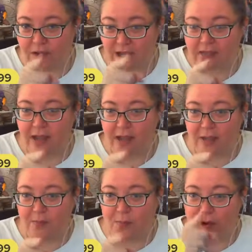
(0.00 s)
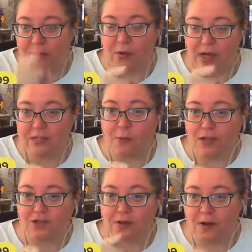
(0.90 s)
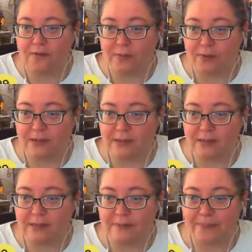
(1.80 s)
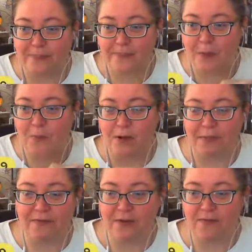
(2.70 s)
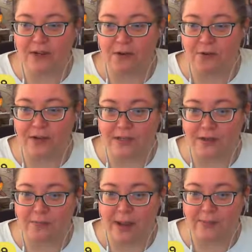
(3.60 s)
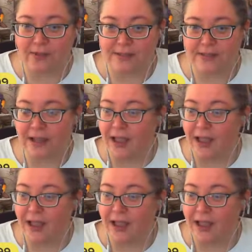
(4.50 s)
got time. We are going to watch The Coffee Prince, one of my favorite Korean soap operas.